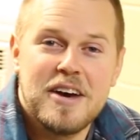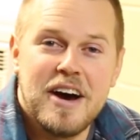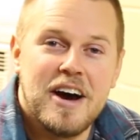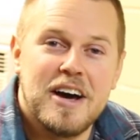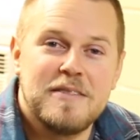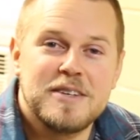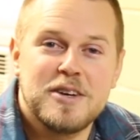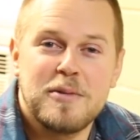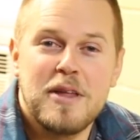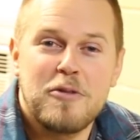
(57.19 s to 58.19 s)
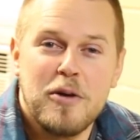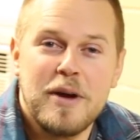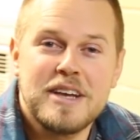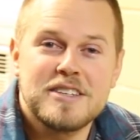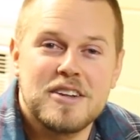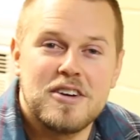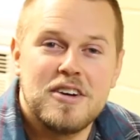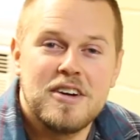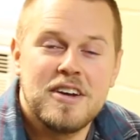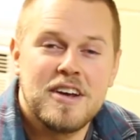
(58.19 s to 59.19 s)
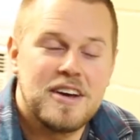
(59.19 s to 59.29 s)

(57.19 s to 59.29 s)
Uh, if it took me three weeks to learn